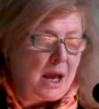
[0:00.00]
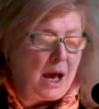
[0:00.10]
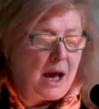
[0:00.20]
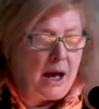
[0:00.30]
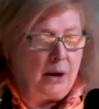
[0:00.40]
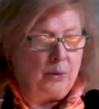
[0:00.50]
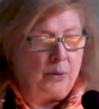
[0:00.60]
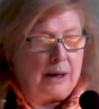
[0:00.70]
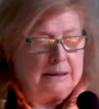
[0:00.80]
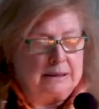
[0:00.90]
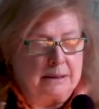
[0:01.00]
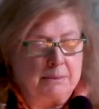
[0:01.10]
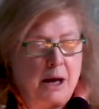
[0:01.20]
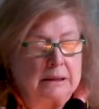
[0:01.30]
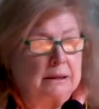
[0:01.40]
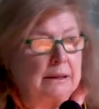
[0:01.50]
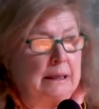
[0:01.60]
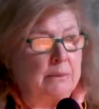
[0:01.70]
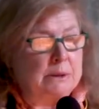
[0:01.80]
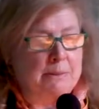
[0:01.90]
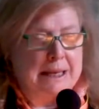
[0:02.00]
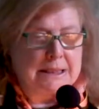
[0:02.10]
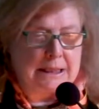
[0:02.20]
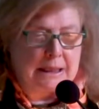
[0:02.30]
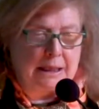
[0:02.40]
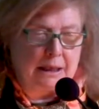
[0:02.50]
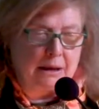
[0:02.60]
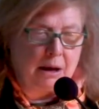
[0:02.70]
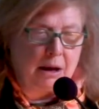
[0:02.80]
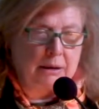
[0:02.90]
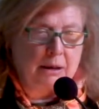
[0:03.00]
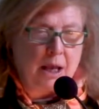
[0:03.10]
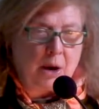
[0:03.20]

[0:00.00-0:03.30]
uh, was the model he was basing it on.